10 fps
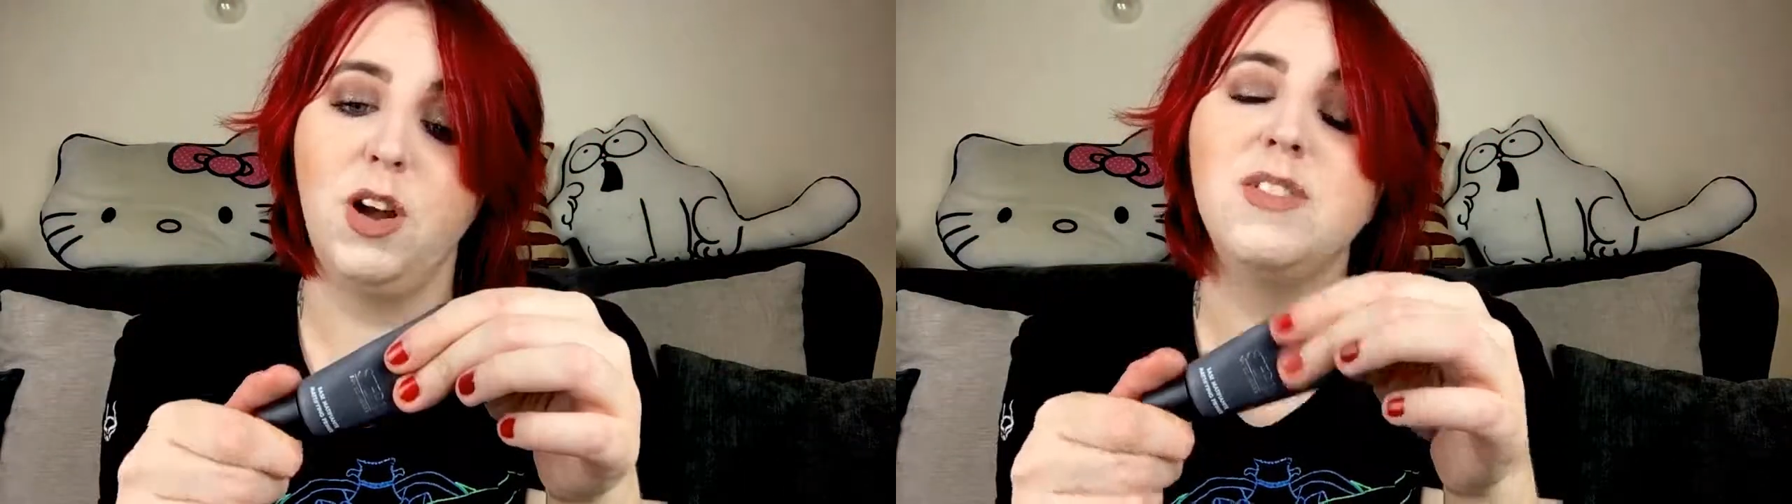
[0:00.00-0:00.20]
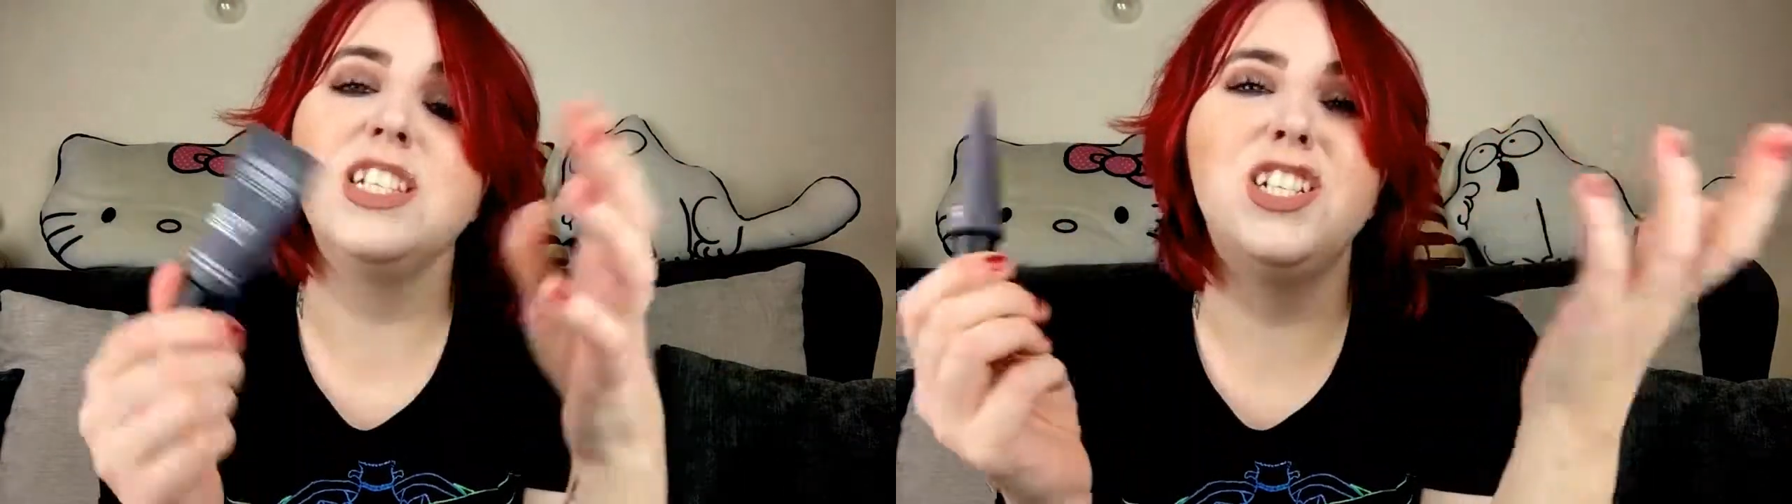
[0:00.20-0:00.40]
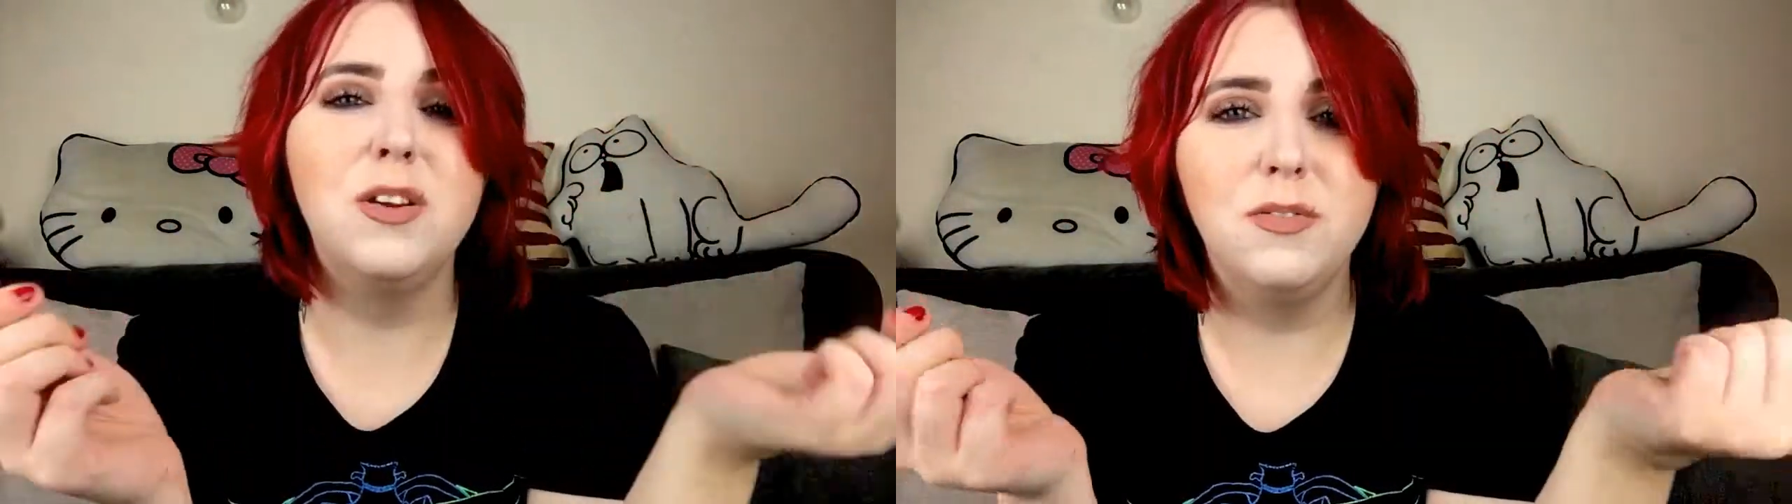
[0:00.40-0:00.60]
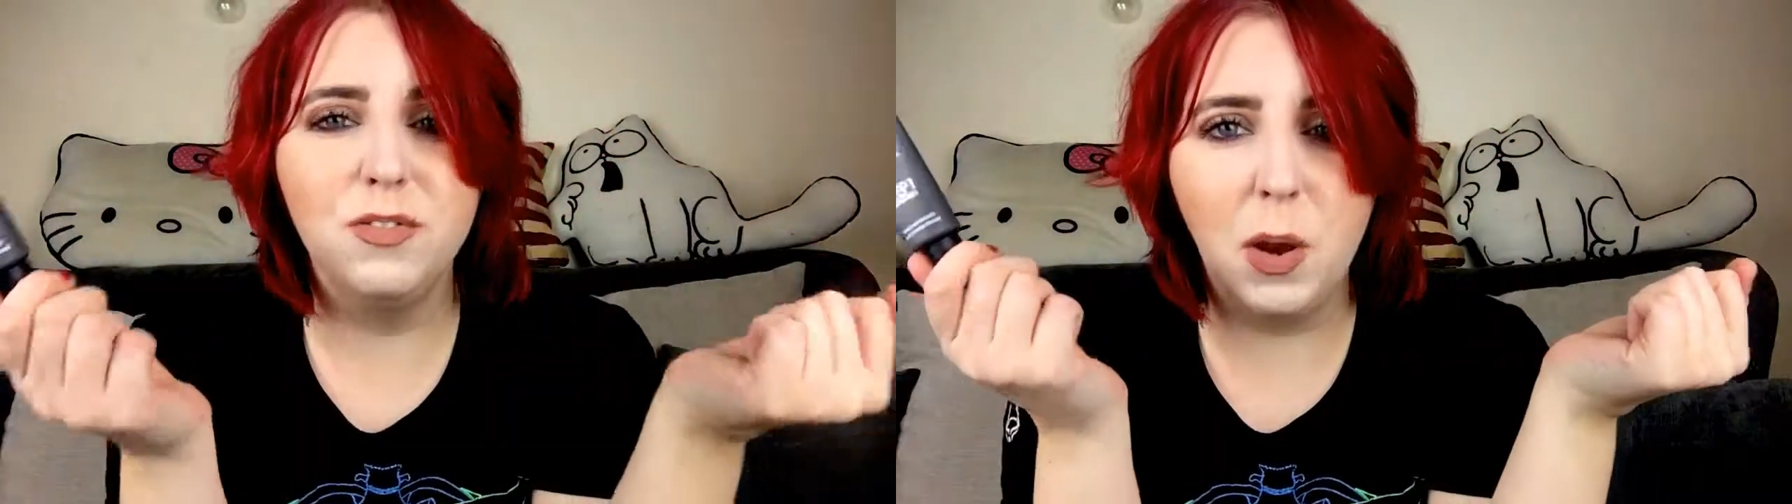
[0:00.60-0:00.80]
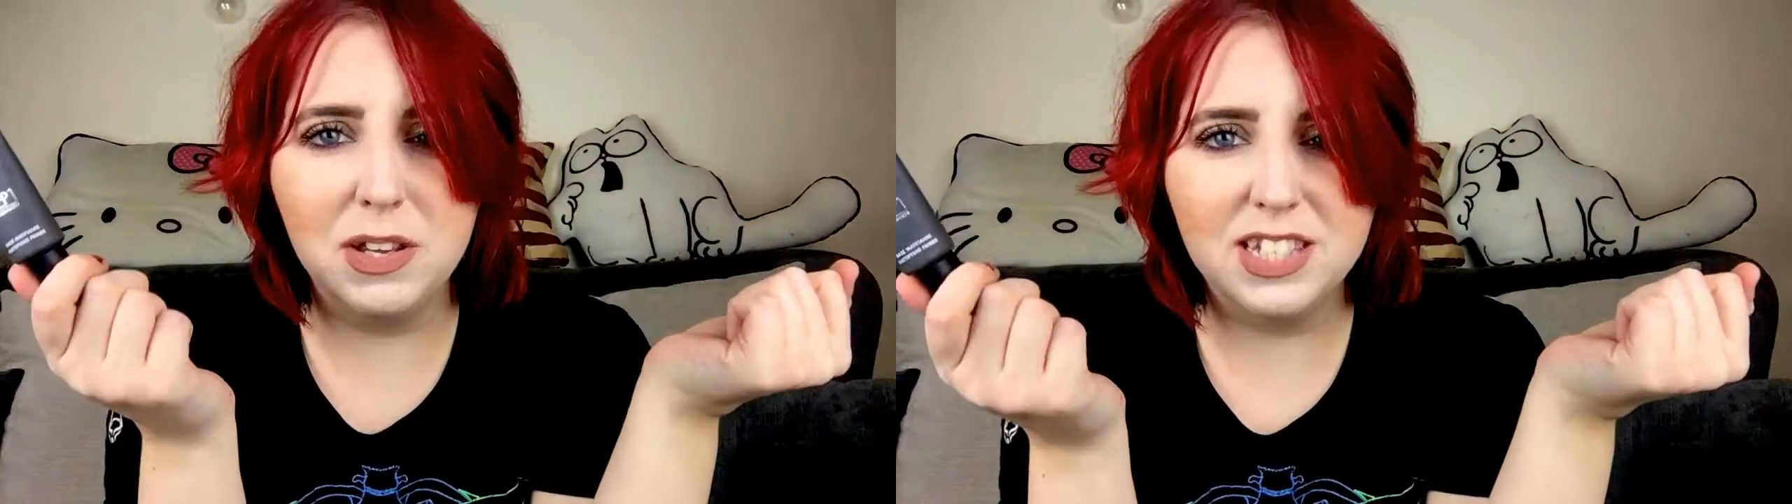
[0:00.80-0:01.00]
Obviously you
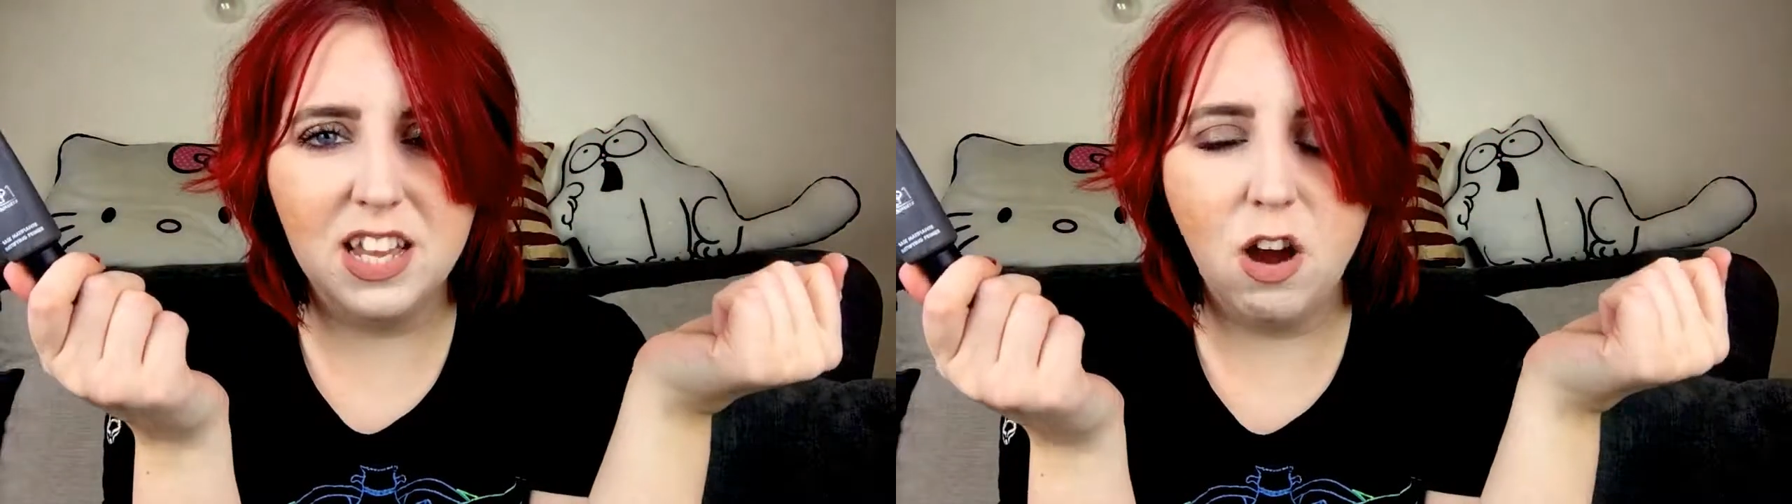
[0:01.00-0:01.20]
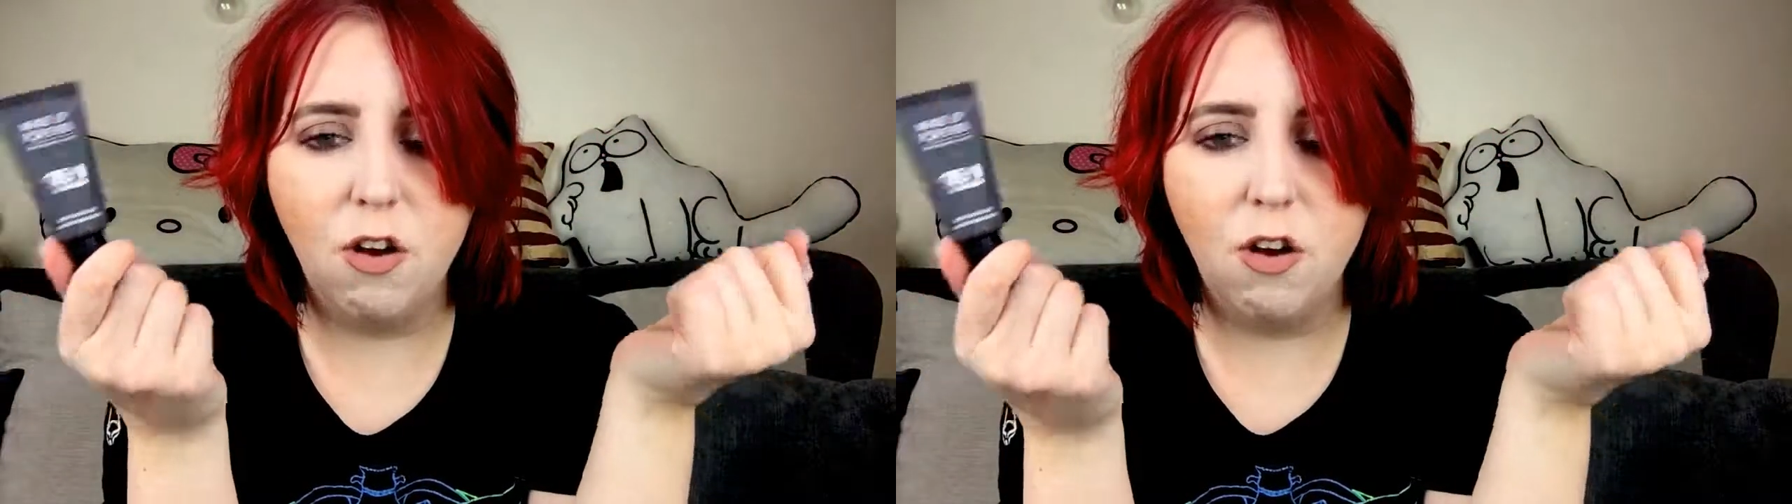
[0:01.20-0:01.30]
don't notice it